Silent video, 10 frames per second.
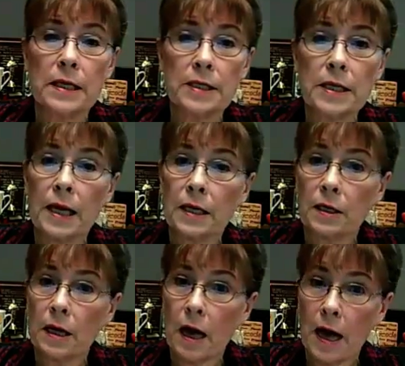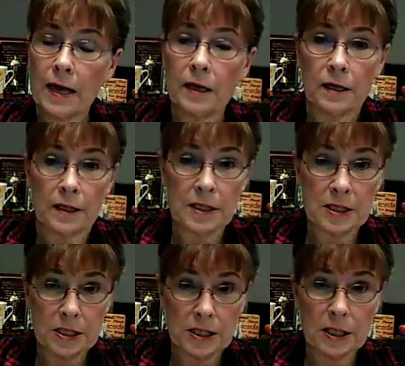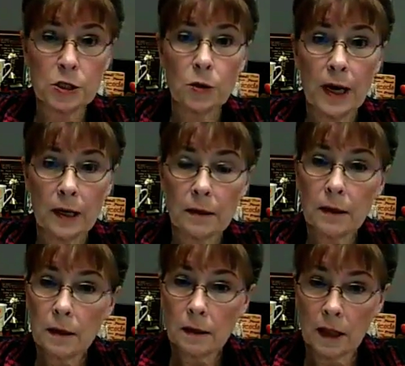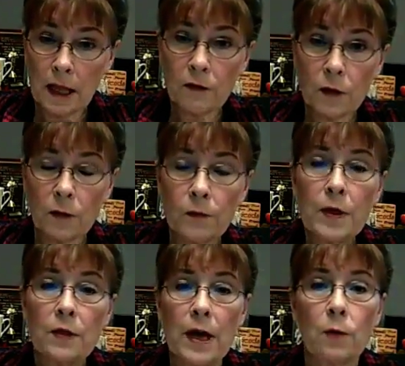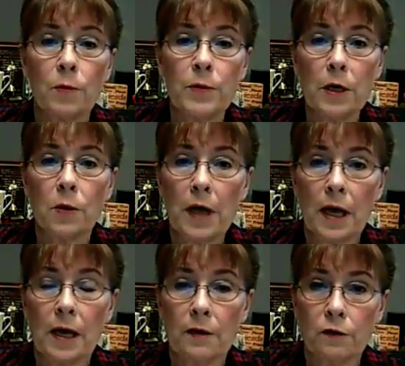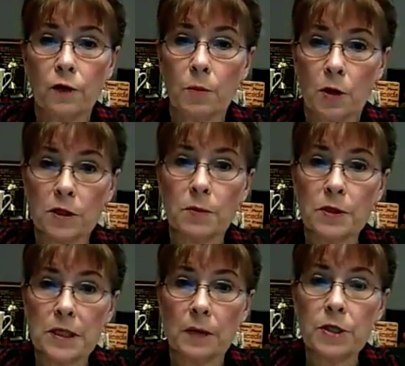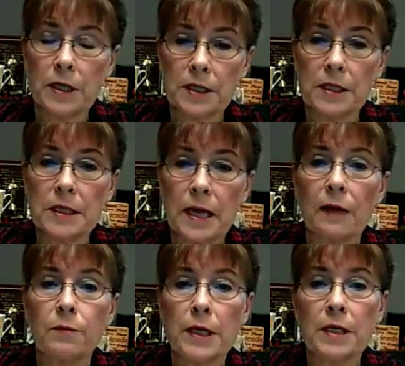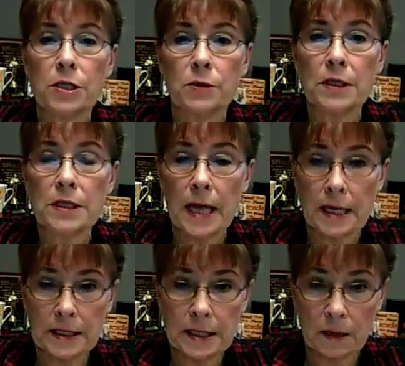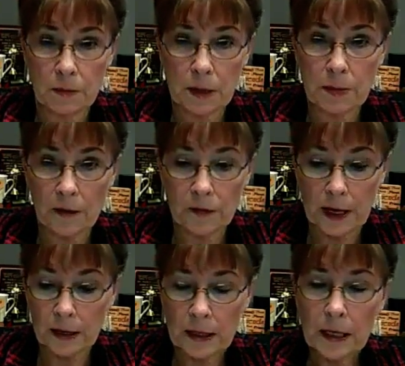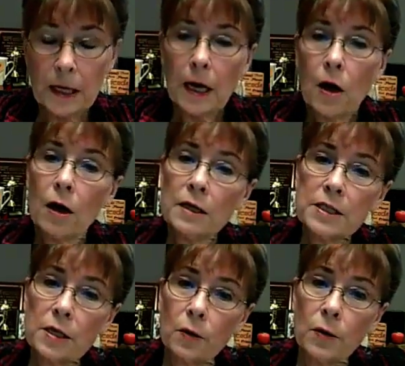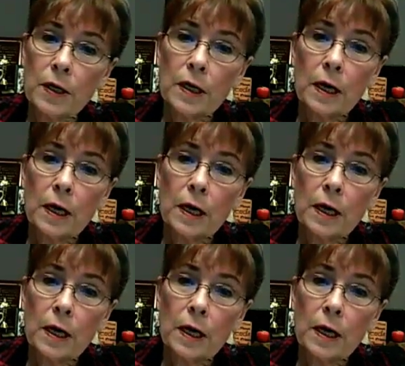it's at least a 6th grade level, that will be okay for multiple subjects, since I have many students asking me about that. Also,